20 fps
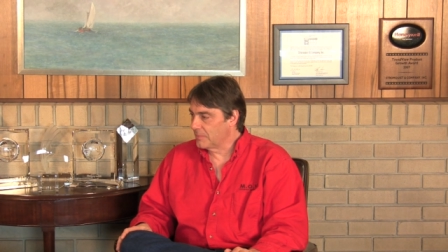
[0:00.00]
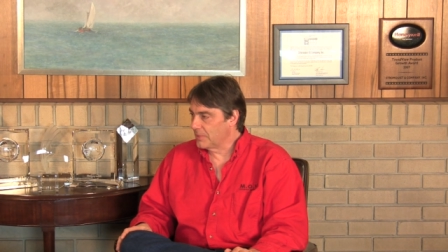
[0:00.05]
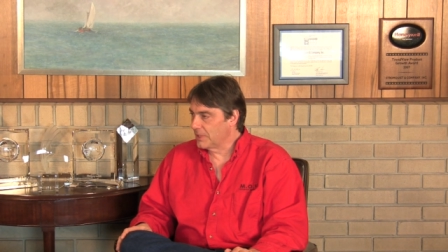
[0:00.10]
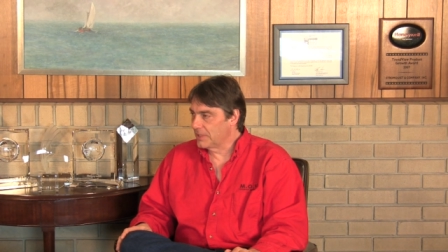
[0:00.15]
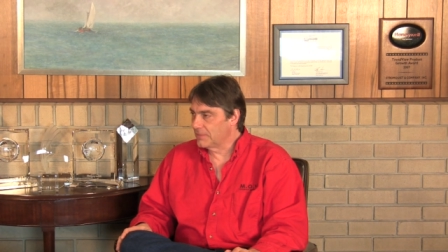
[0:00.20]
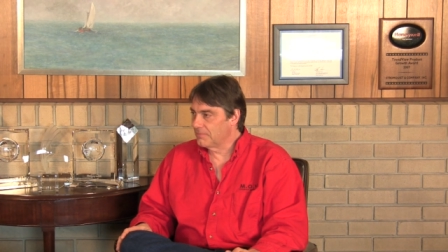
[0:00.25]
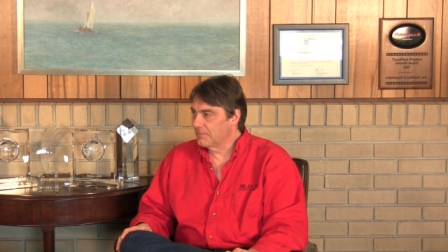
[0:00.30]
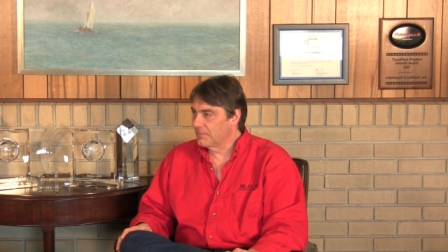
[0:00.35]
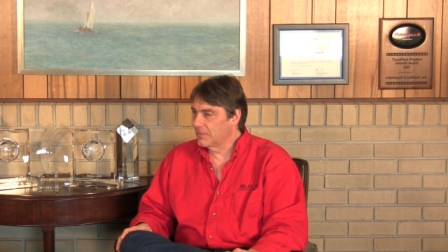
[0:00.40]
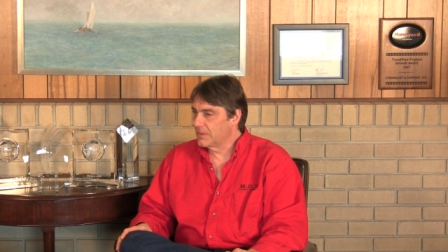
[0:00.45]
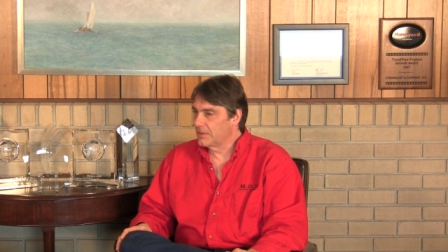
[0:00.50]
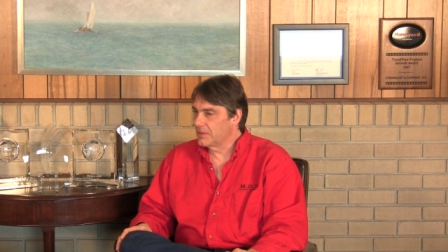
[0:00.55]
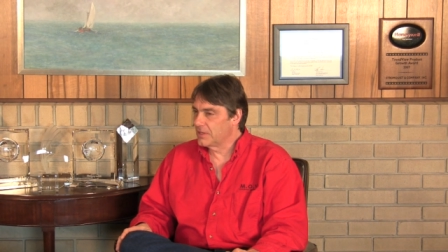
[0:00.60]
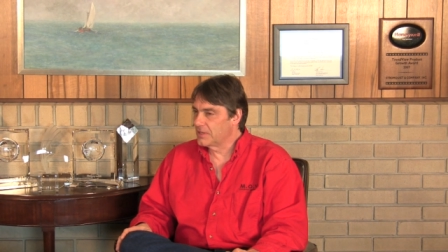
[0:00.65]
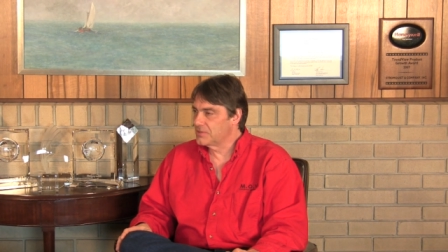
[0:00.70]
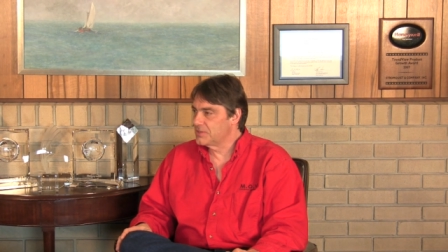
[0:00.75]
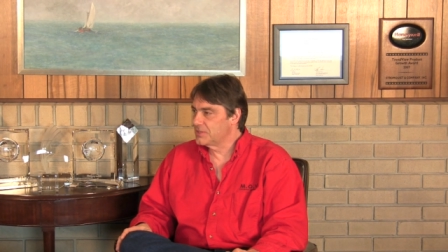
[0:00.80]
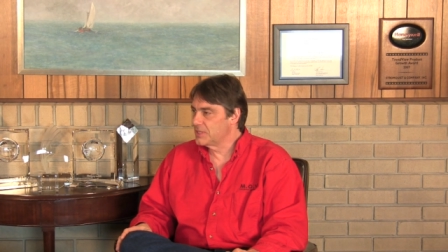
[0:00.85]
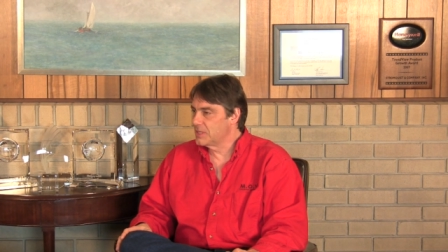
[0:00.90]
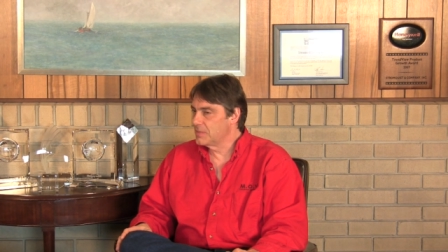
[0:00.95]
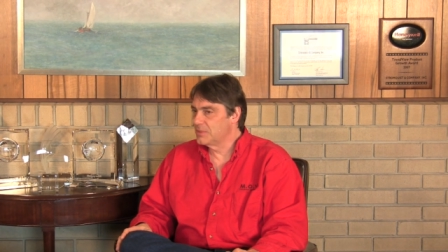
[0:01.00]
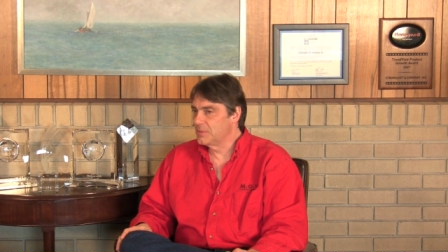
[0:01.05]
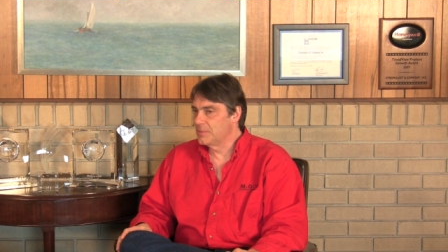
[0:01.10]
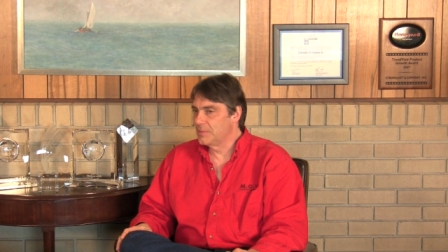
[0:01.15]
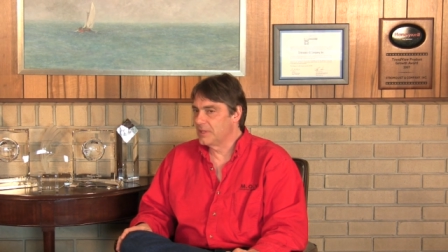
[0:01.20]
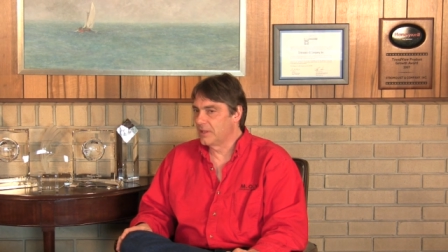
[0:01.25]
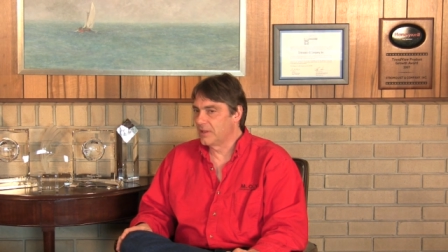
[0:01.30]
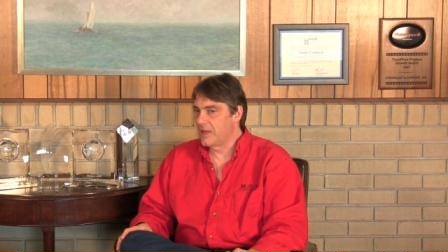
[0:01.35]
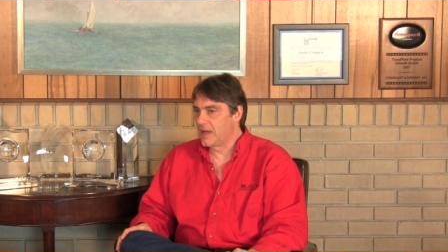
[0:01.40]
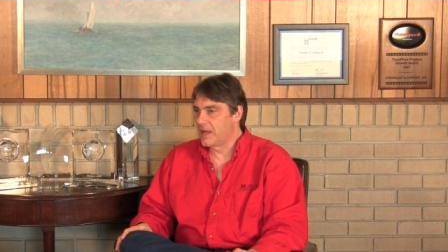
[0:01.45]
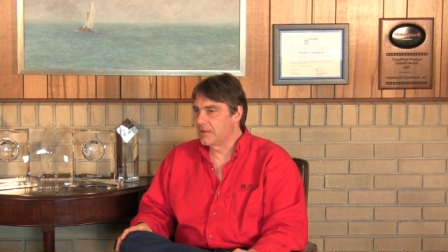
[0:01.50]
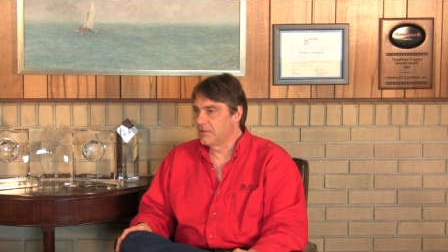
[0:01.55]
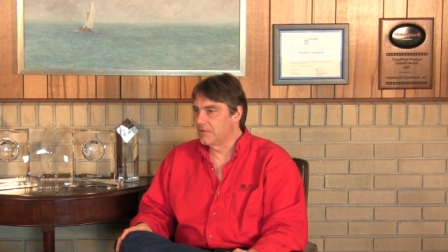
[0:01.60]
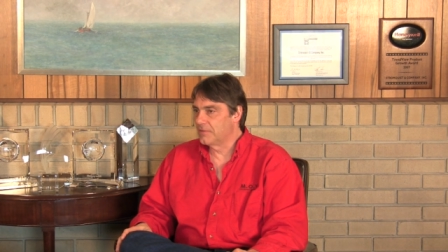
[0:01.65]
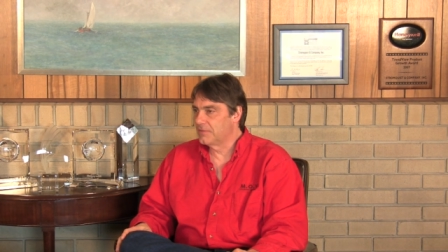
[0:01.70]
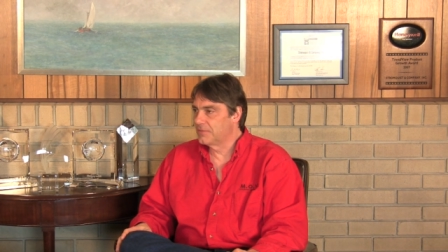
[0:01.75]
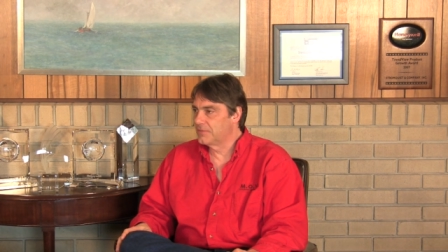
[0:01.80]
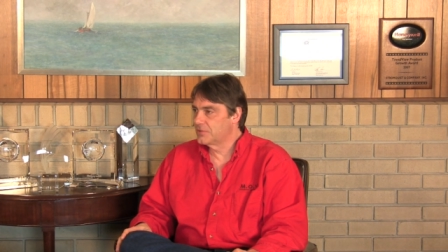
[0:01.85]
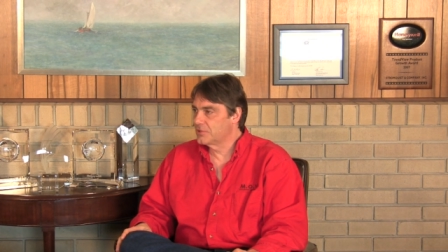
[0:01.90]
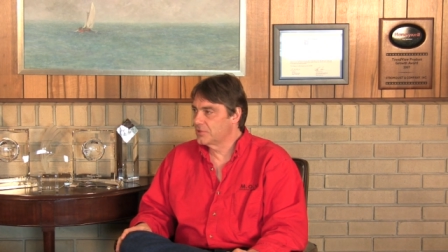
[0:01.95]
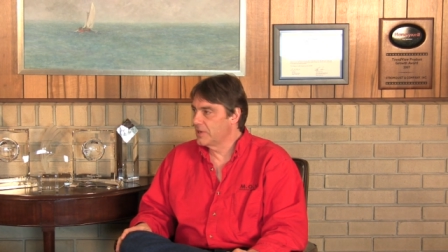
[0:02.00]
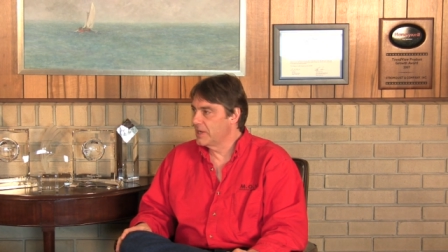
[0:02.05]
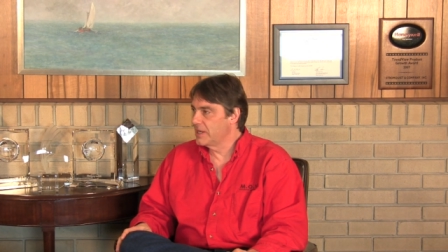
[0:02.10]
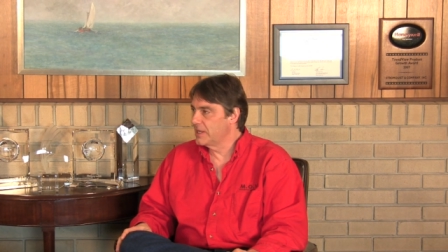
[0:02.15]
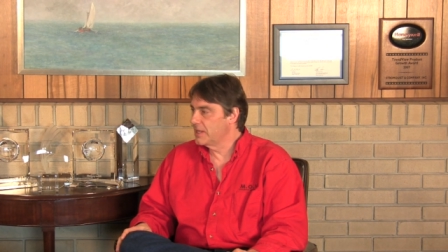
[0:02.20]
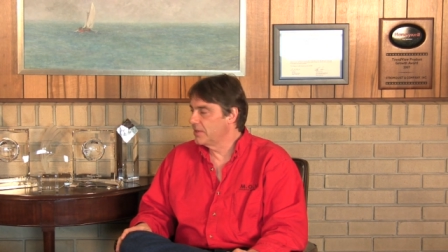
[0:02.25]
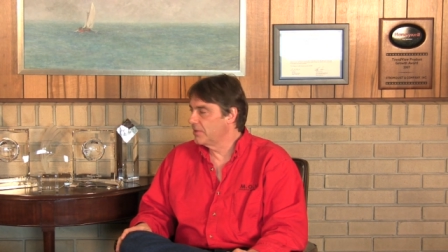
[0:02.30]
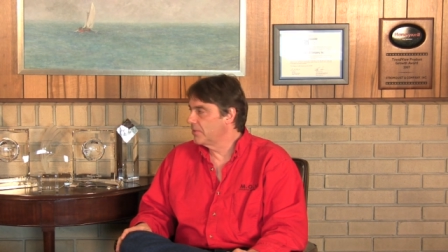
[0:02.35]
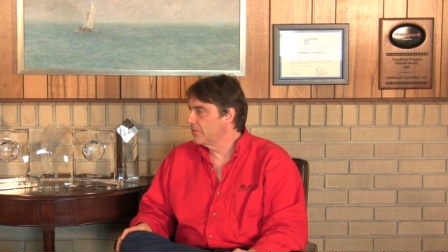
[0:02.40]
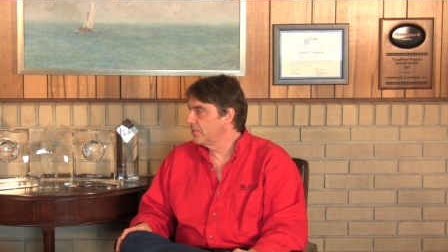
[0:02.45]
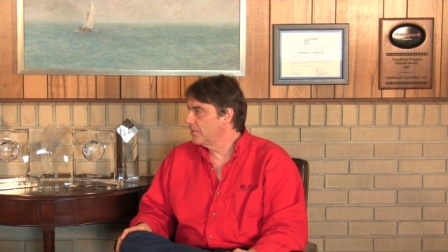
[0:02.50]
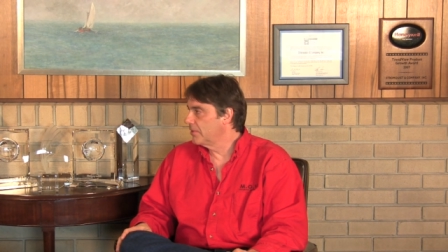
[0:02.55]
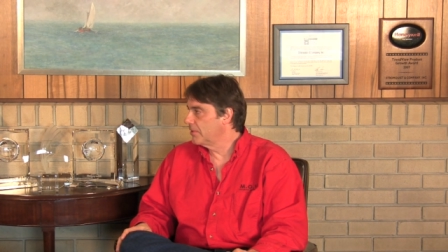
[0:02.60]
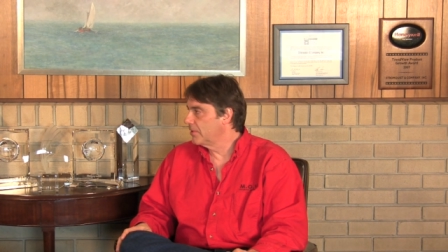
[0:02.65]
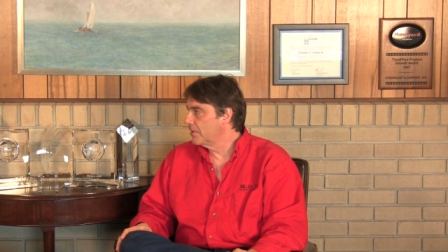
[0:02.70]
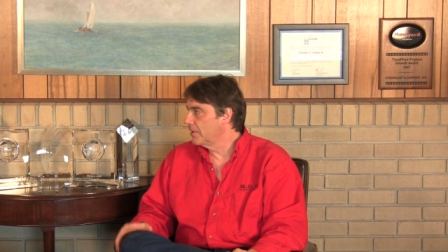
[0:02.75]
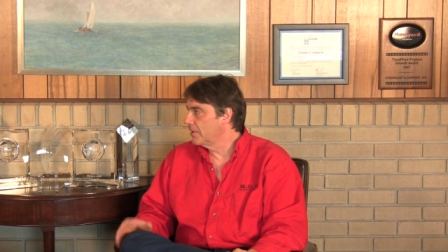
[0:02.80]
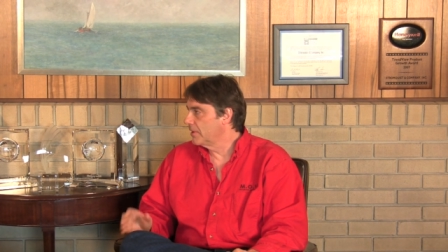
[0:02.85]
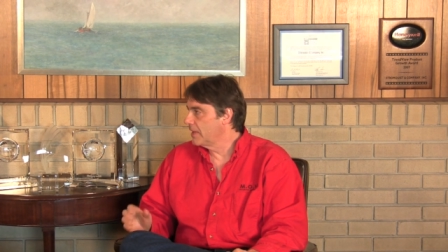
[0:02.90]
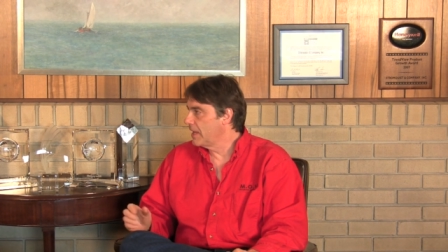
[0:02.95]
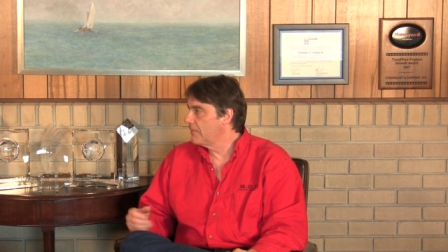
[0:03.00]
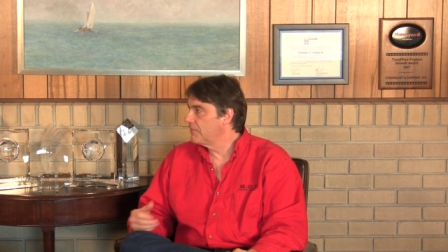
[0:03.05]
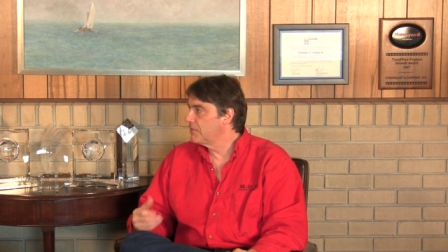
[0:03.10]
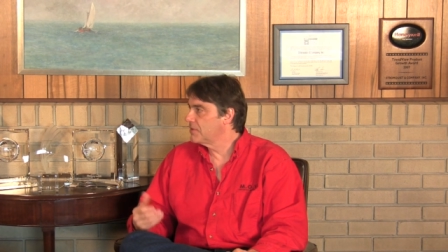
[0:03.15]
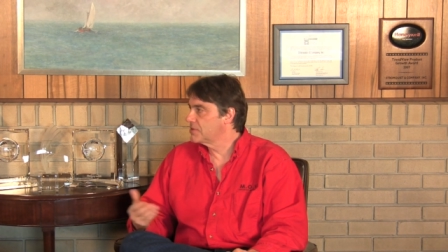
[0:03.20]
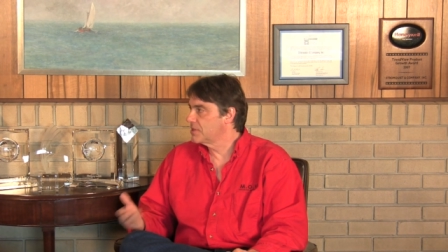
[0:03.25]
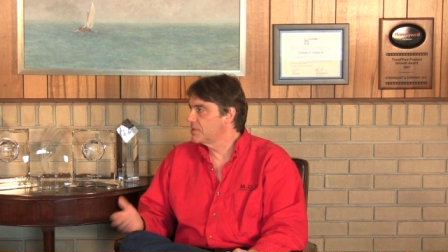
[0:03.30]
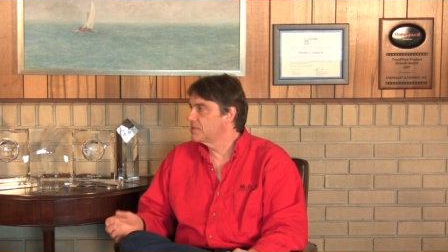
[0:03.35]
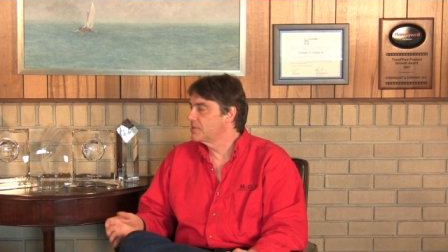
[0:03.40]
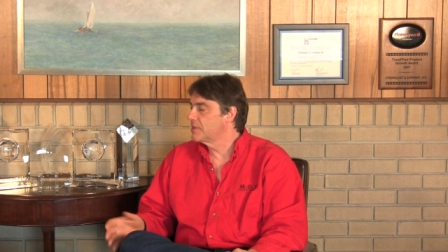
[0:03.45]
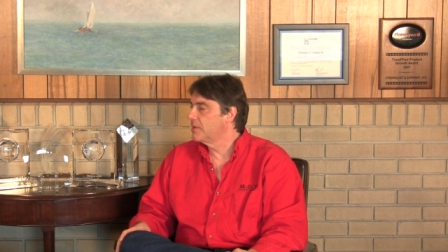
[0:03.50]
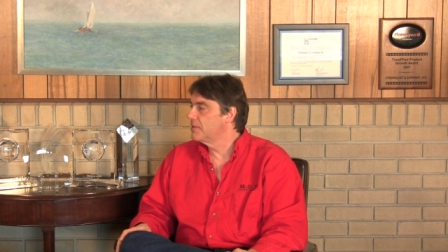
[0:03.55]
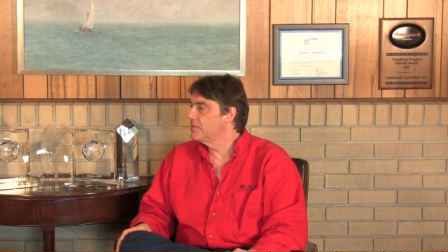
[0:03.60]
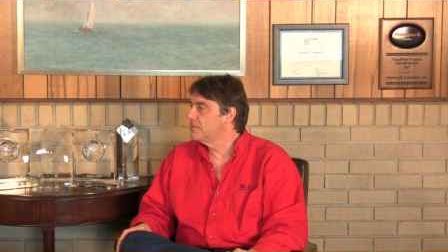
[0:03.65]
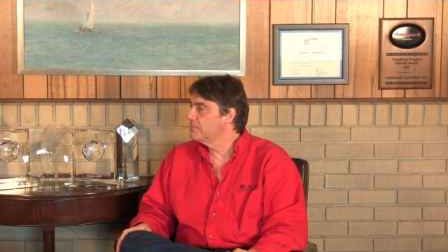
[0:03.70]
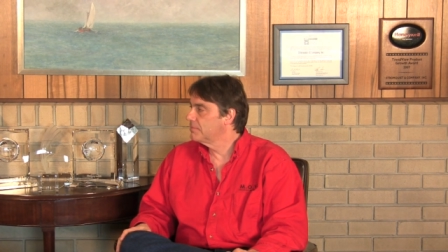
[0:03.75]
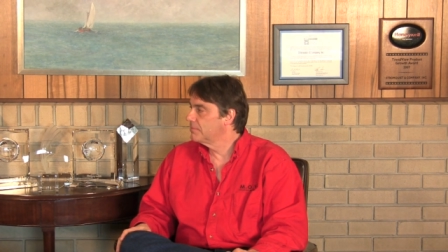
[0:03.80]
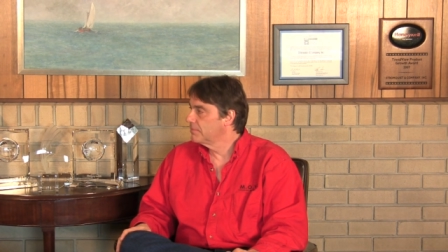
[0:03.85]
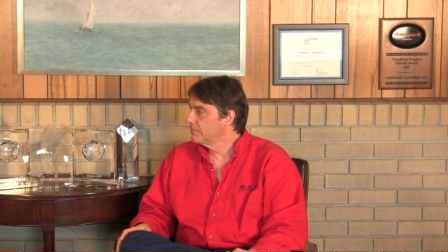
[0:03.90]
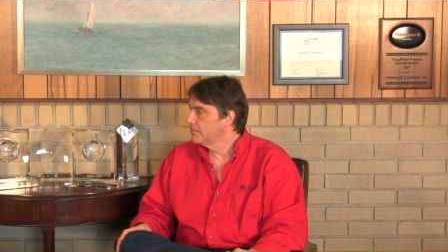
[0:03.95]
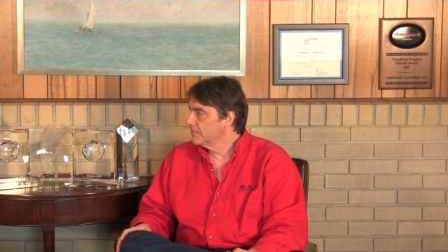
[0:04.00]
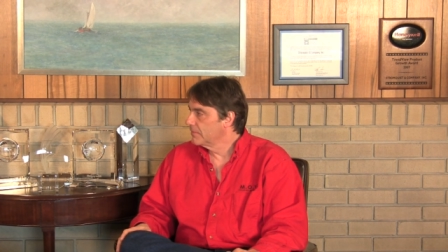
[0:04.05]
but there doesn't seem to be a lot of training or emphasis on